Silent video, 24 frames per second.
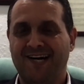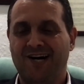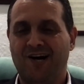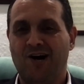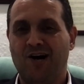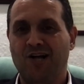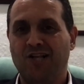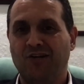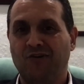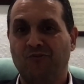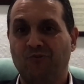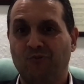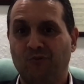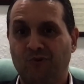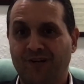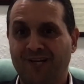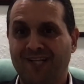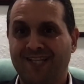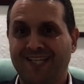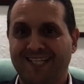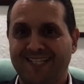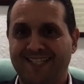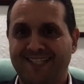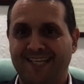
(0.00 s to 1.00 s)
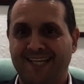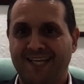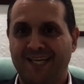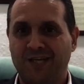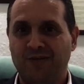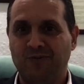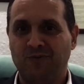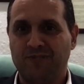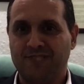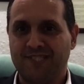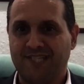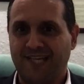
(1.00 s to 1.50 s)
all it really
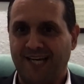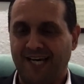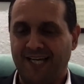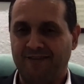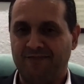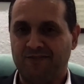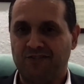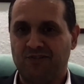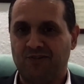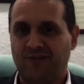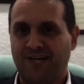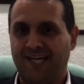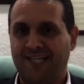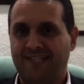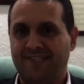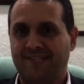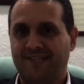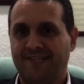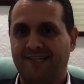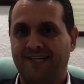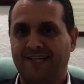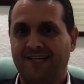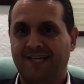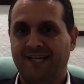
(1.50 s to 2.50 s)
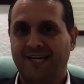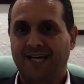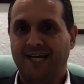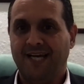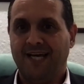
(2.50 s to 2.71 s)
did was kind of try to